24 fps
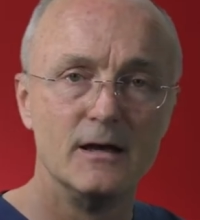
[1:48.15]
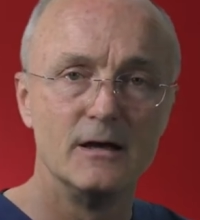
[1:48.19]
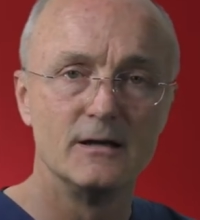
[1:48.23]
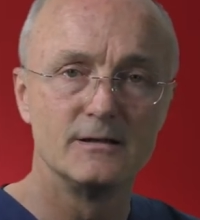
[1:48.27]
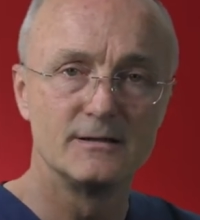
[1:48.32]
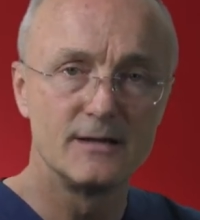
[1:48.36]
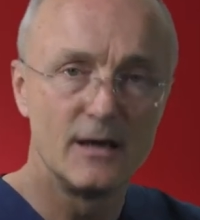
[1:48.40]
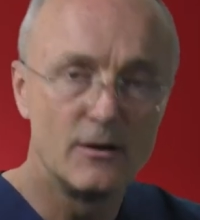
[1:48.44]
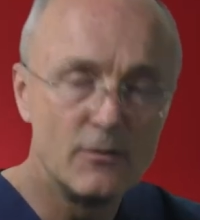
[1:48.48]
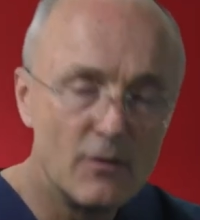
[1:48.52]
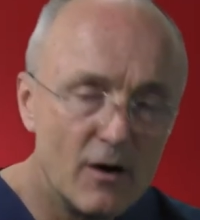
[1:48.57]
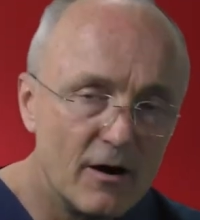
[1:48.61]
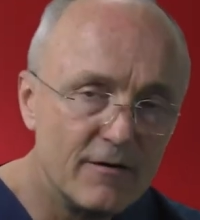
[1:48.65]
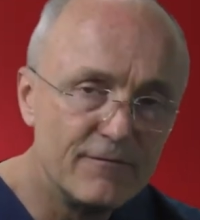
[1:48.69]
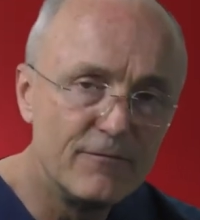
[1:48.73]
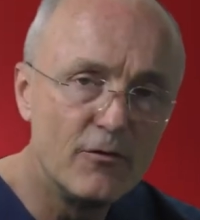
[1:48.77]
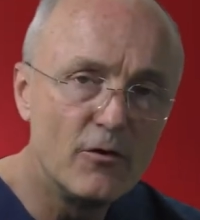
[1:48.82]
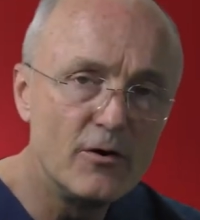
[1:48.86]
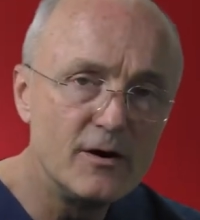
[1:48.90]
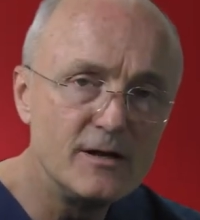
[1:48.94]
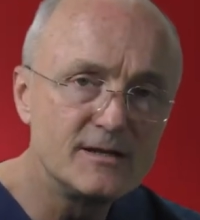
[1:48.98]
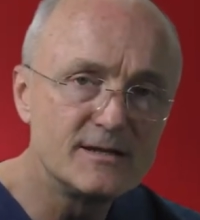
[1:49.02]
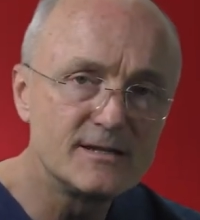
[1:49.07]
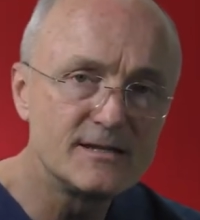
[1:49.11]
So
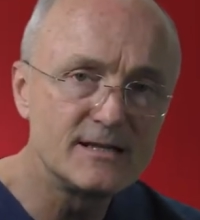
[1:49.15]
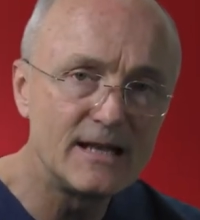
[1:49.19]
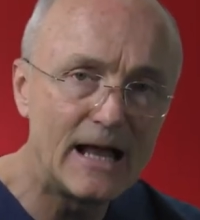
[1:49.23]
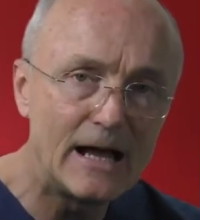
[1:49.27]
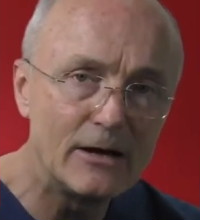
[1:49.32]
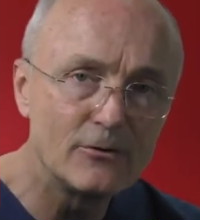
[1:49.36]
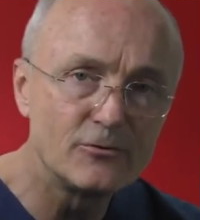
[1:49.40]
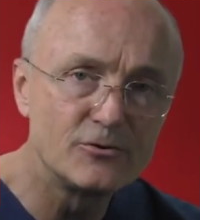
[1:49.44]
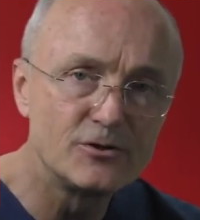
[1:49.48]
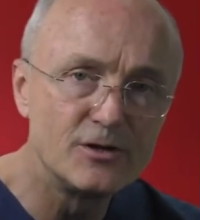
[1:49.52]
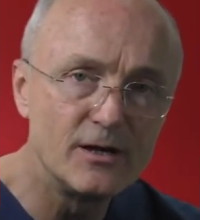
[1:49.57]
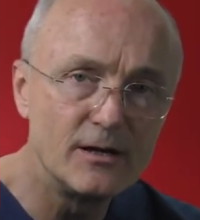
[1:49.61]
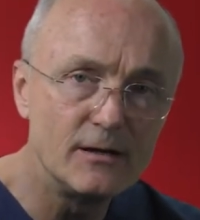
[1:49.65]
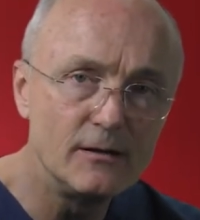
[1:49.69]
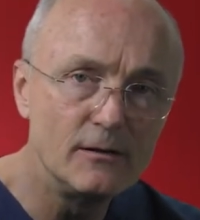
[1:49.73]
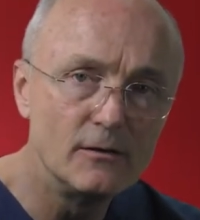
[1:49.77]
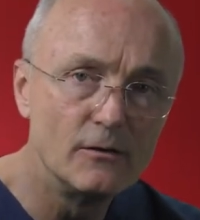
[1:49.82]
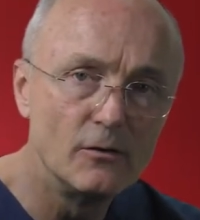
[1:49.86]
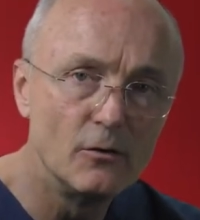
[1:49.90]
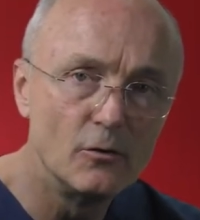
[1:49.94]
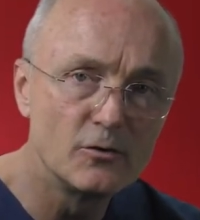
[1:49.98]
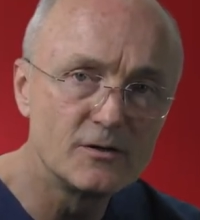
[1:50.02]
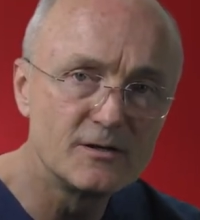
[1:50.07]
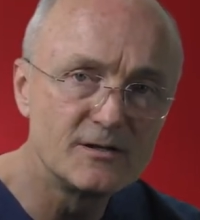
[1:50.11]
avoid
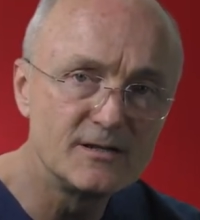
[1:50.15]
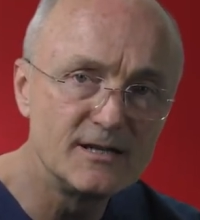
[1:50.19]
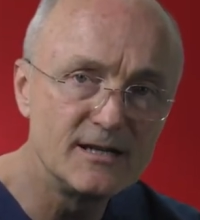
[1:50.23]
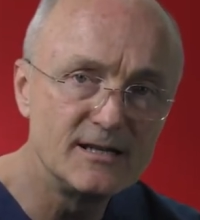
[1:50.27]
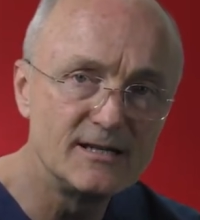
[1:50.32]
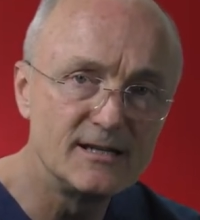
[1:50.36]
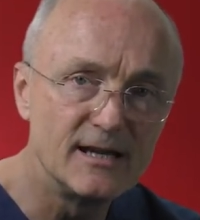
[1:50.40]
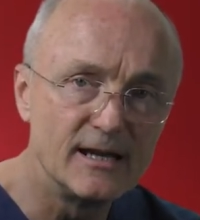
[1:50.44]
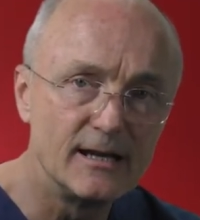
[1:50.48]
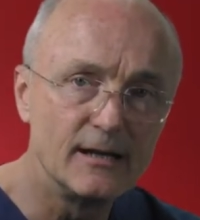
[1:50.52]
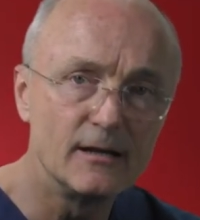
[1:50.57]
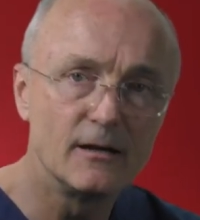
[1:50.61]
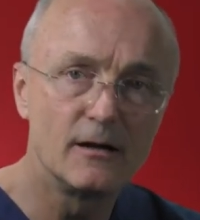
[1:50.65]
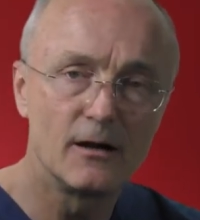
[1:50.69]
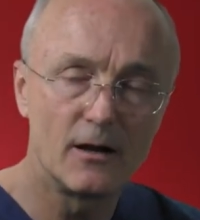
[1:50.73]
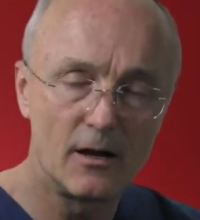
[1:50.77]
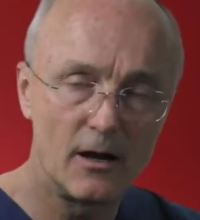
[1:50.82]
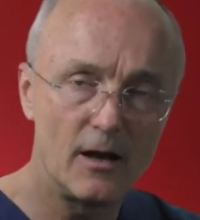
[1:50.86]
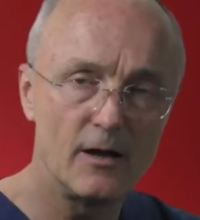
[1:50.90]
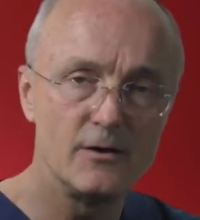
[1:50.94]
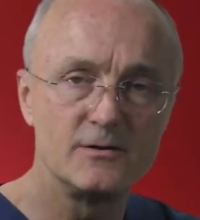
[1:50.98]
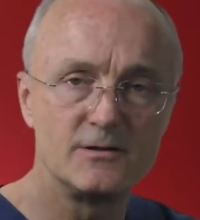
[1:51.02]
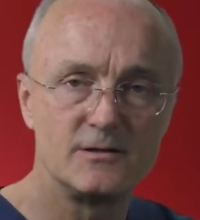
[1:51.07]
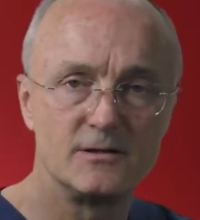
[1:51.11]
slouching or sitting
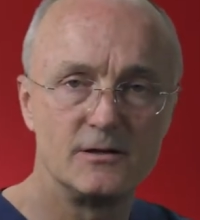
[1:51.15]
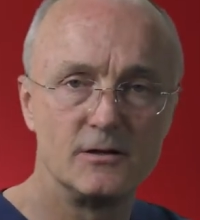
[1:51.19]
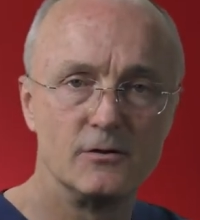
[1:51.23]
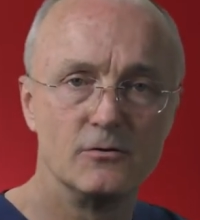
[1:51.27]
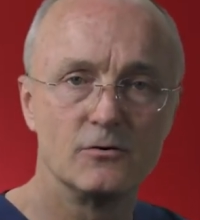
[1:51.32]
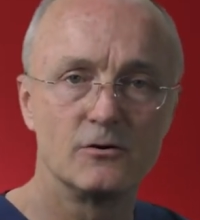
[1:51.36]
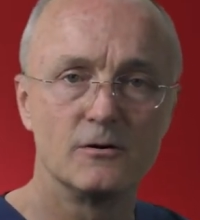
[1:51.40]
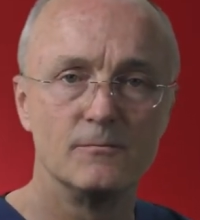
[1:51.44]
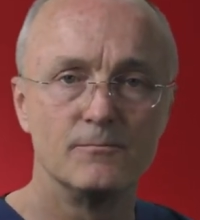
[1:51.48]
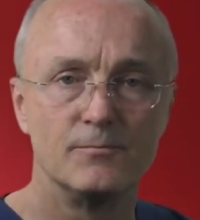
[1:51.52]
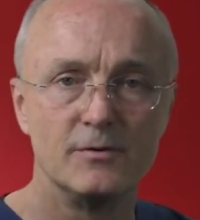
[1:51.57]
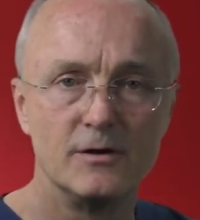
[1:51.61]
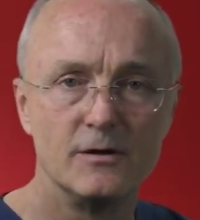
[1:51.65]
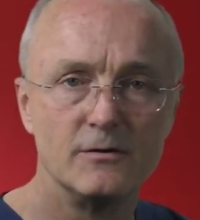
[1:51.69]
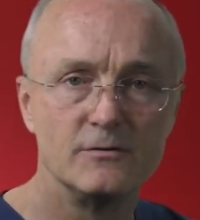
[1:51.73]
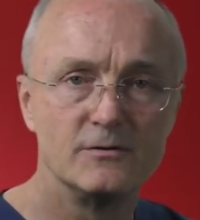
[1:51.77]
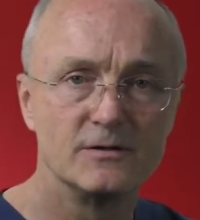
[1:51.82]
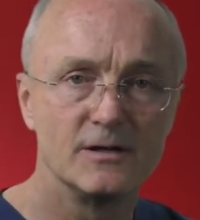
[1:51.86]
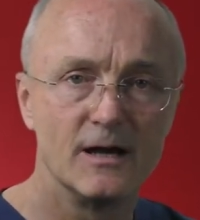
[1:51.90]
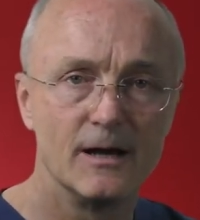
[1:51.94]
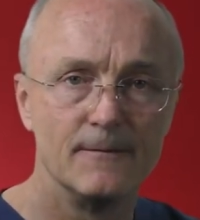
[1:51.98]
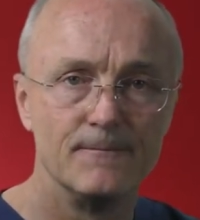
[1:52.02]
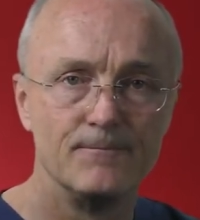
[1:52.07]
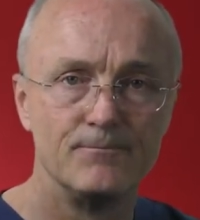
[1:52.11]
close to your
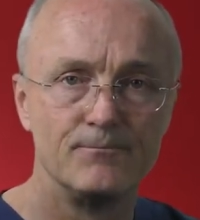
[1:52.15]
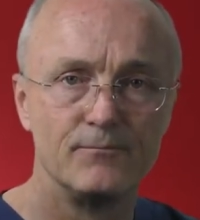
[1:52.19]
computer.